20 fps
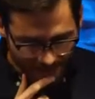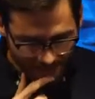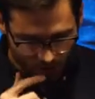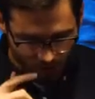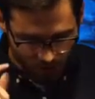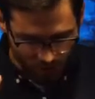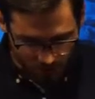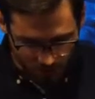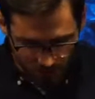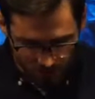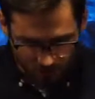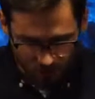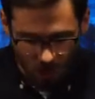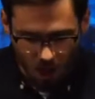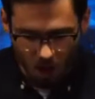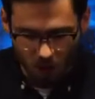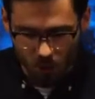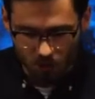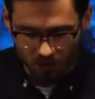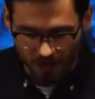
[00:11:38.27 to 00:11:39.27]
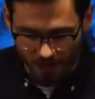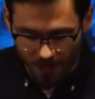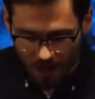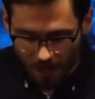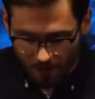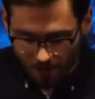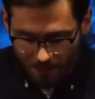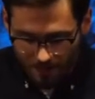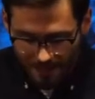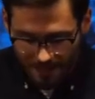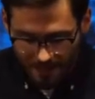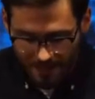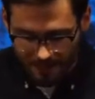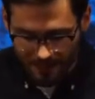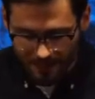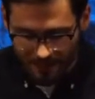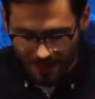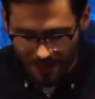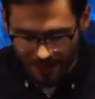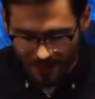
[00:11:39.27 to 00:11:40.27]
Jesus follows it up. He
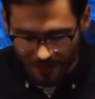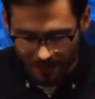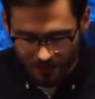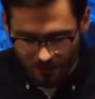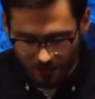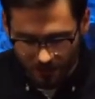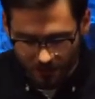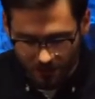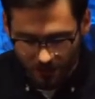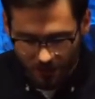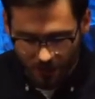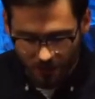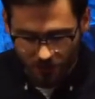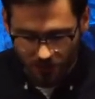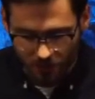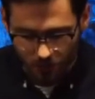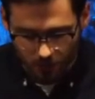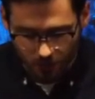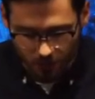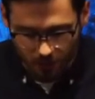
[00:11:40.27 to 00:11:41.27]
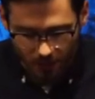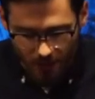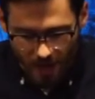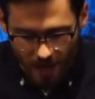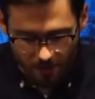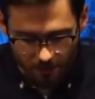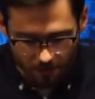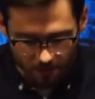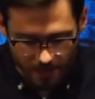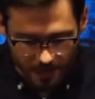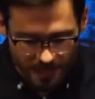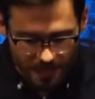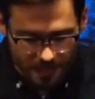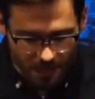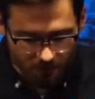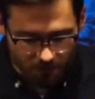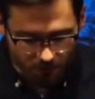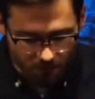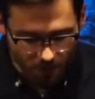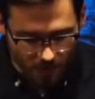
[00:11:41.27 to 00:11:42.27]
says, so do not be
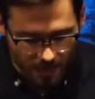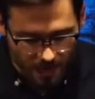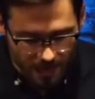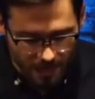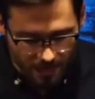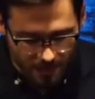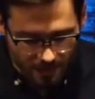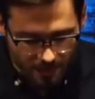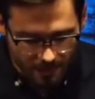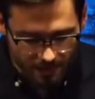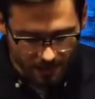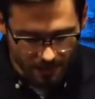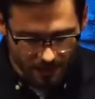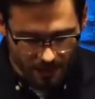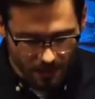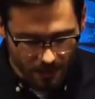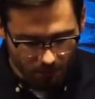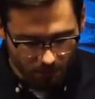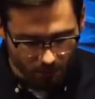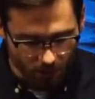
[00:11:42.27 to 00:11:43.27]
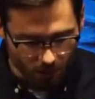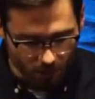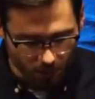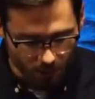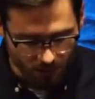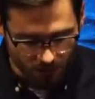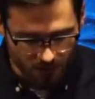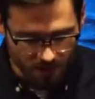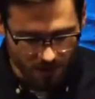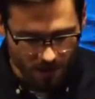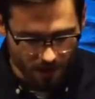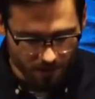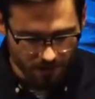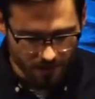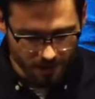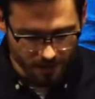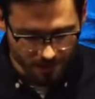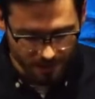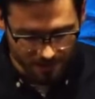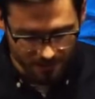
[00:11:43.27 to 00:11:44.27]
afraid, for there is
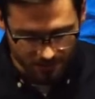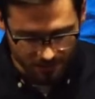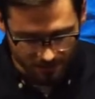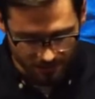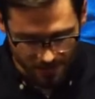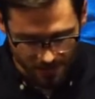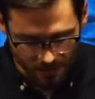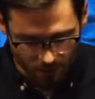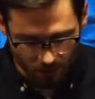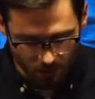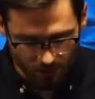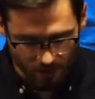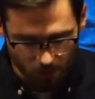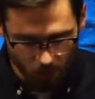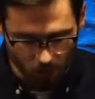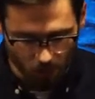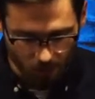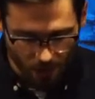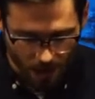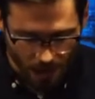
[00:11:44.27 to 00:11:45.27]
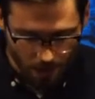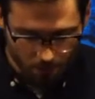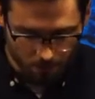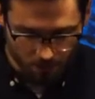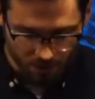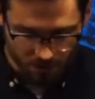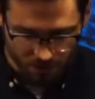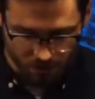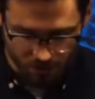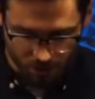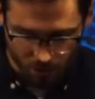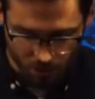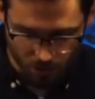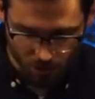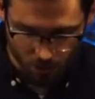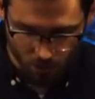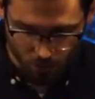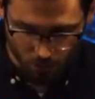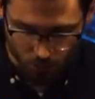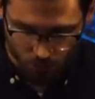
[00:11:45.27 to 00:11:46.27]
nothing concealed that will not be
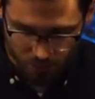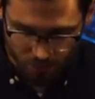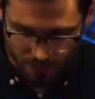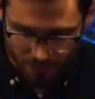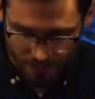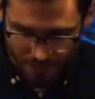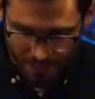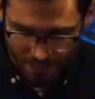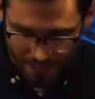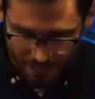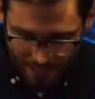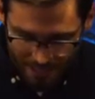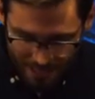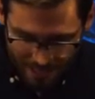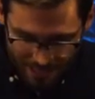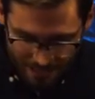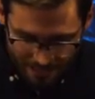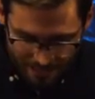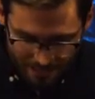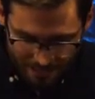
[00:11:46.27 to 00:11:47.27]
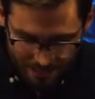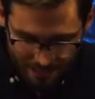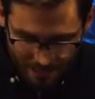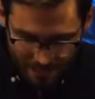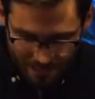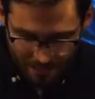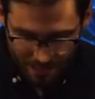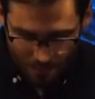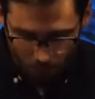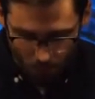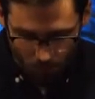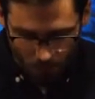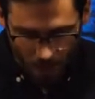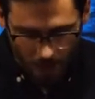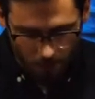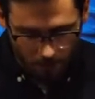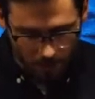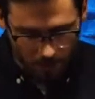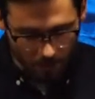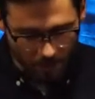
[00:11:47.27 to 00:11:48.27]
disclosed and hidden that will
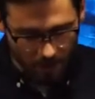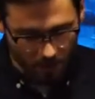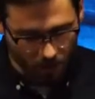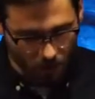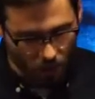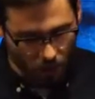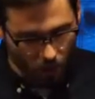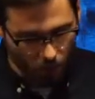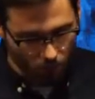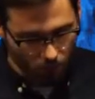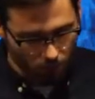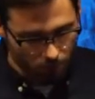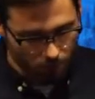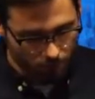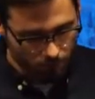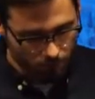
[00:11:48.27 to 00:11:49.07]
not be made known.